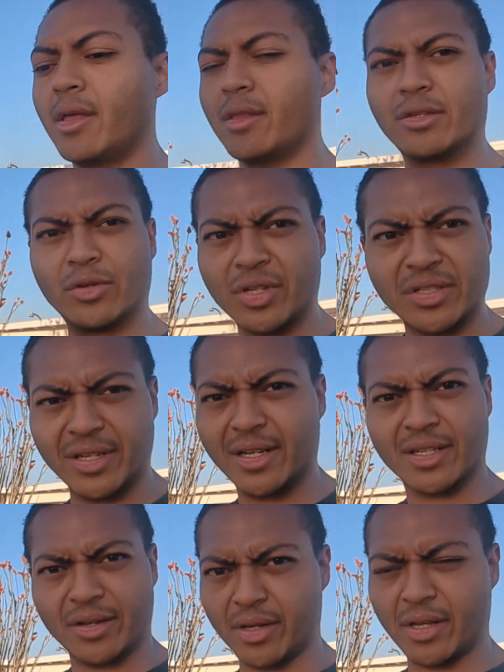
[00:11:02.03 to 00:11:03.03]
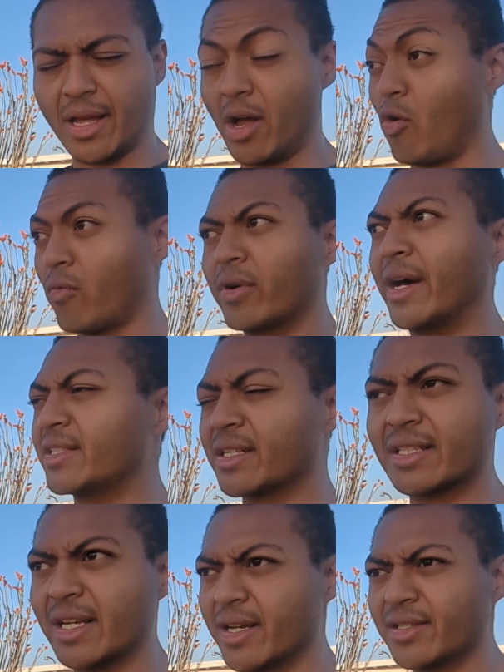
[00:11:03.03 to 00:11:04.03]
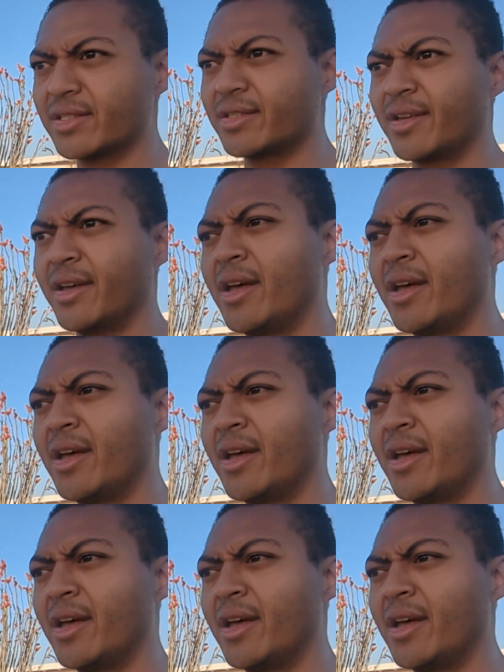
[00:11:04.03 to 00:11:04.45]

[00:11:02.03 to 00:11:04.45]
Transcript: there's no such thing as like overnight success.